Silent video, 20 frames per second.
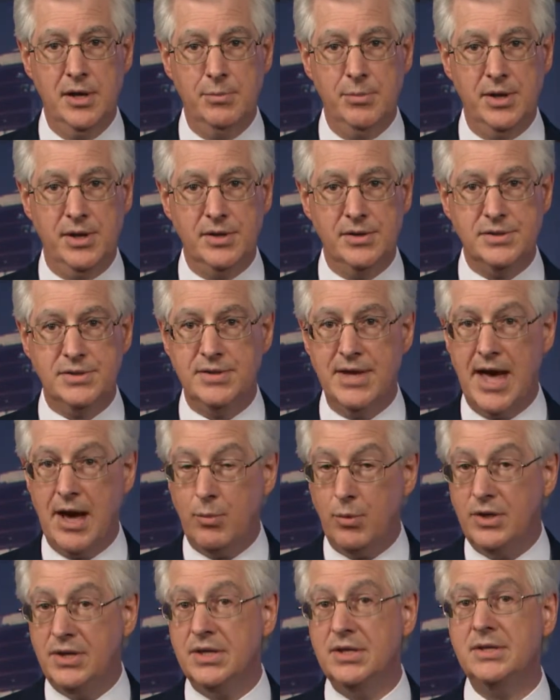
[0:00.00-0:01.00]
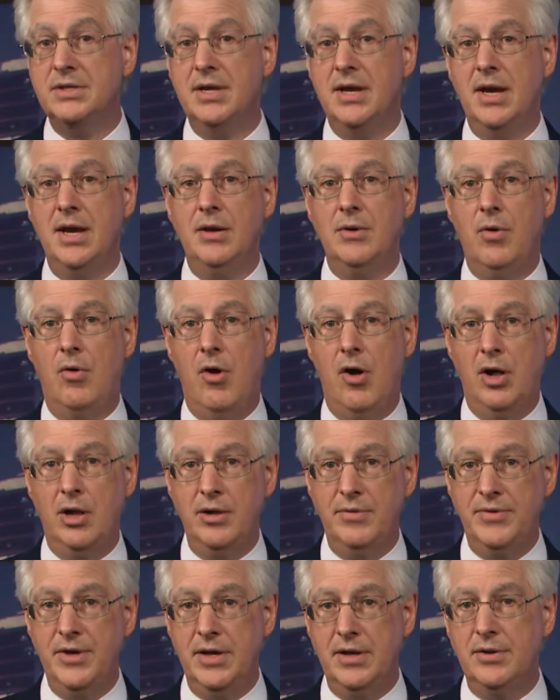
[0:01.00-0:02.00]
because that would contain all
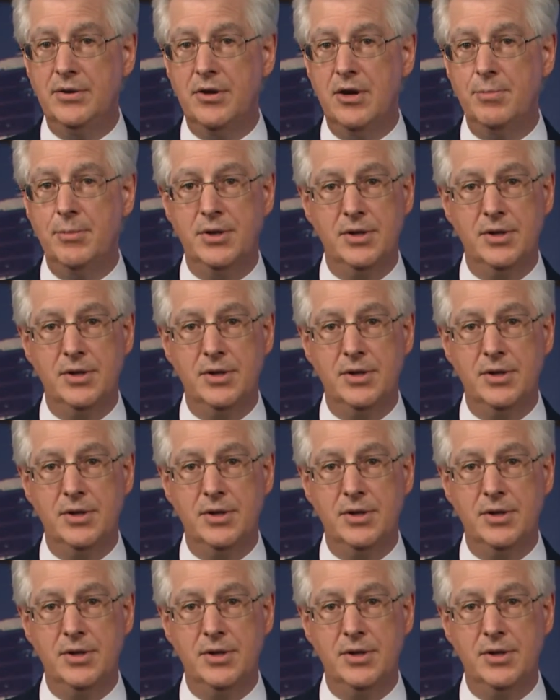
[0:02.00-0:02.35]
of the income